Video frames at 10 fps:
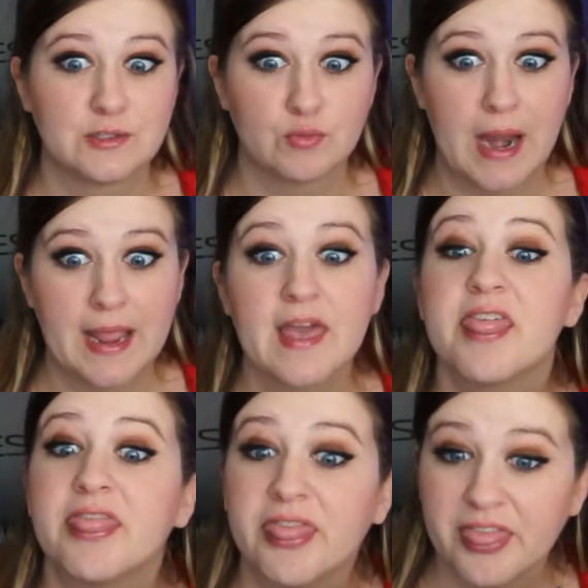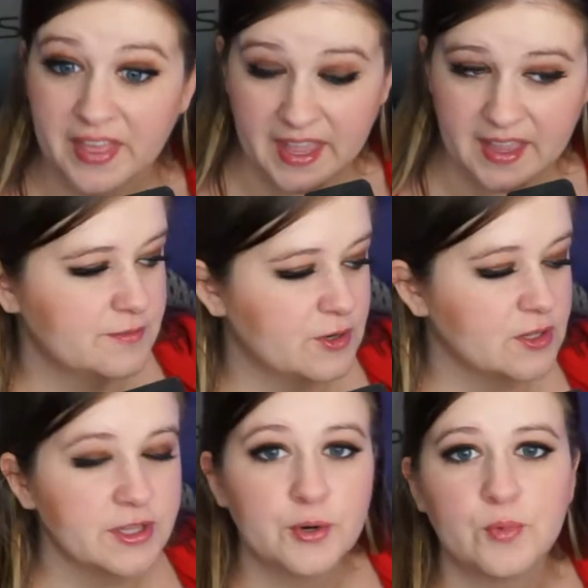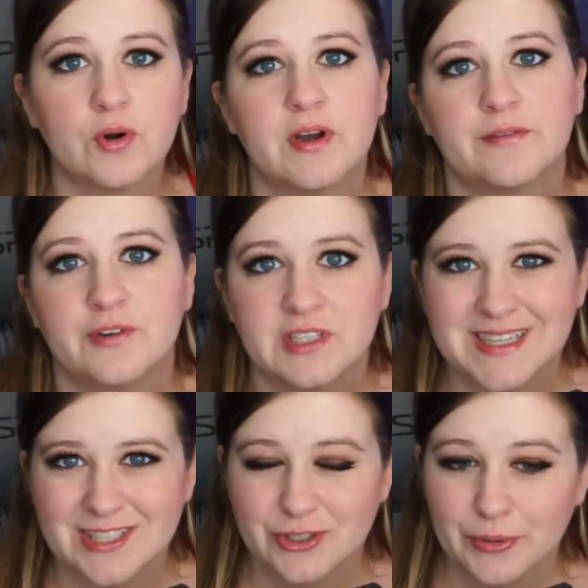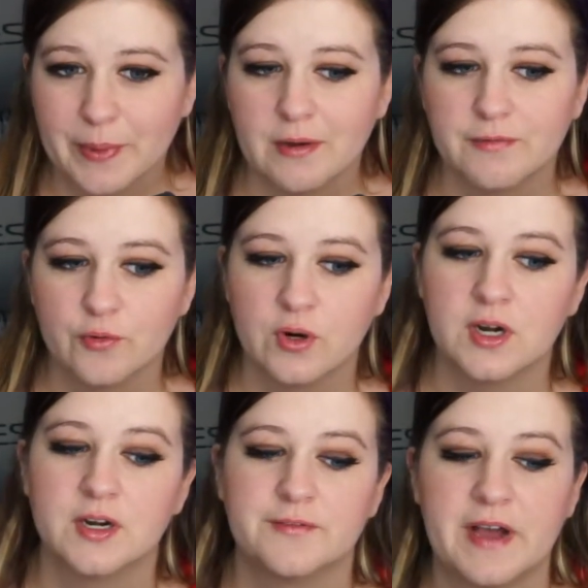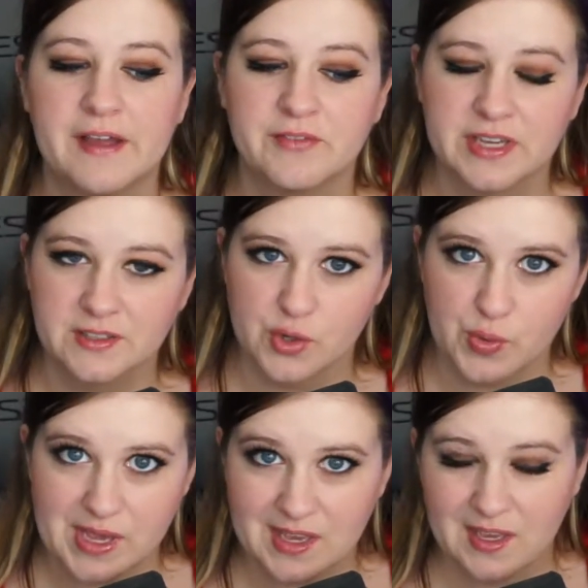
right, thick. For a little more reference, I stream about four to five nights a week